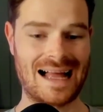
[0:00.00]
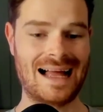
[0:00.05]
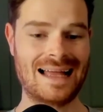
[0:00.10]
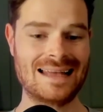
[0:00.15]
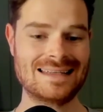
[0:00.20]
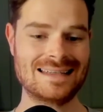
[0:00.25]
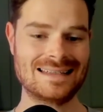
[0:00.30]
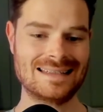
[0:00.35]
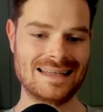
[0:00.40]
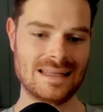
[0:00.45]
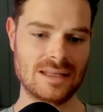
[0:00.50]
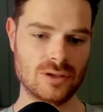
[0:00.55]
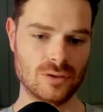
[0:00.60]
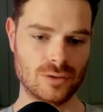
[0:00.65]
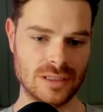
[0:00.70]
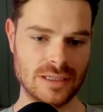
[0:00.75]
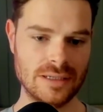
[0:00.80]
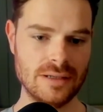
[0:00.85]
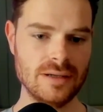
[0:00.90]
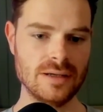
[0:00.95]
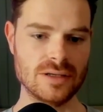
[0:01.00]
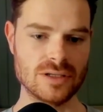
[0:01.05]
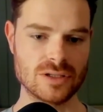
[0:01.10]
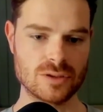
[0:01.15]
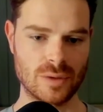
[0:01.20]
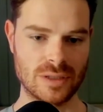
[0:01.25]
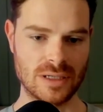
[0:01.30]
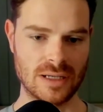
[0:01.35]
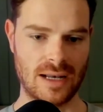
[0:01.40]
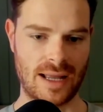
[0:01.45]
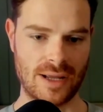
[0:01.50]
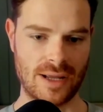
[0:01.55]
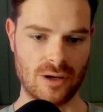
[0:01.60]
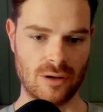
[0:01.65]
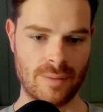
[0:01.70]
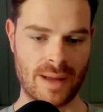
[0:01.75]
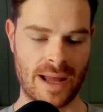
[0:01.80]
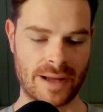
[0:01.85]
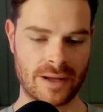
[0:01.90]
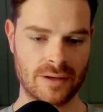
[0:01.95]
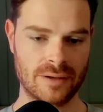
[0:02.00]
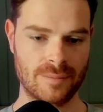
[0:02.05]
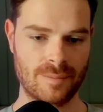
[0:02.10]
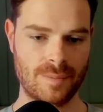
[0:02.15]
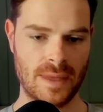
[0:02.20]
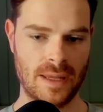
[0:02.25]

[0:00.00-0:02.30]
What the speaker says: underneath your knees when you're lying on your back.